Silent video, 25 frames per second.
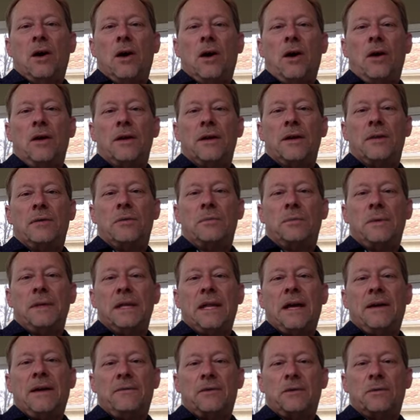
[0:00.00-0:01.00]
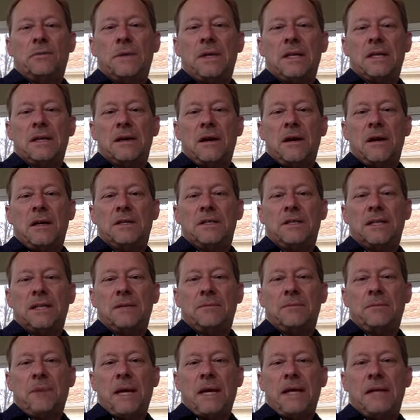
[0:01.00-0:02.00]
all that will be left will be the
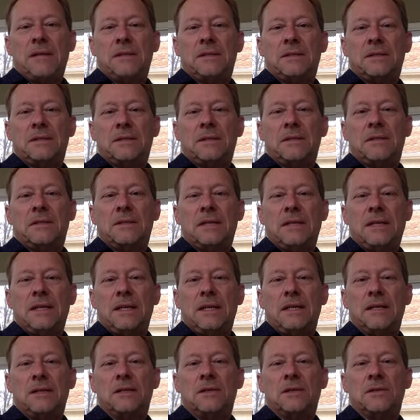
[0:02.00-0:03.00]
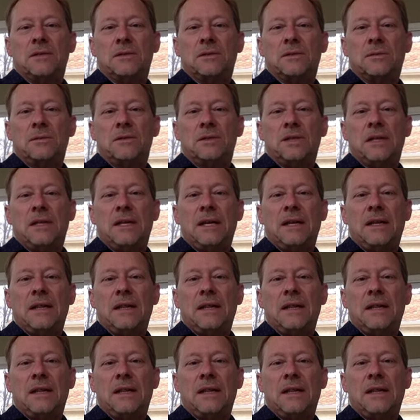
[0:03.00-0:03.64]
conjugate base sitting in the solution,